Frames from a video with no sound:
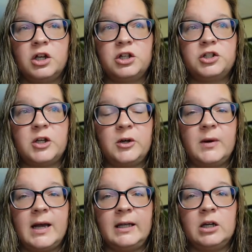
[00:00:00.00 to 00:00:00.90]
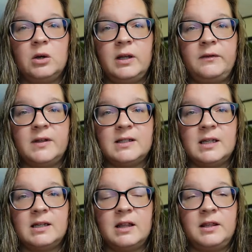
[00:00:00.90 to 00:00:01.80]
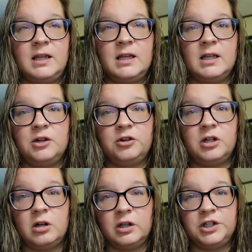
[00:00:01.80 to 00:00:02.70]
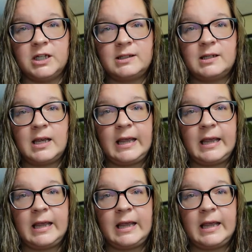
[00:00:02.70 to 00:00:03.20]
So I go and visit the endocrinologist,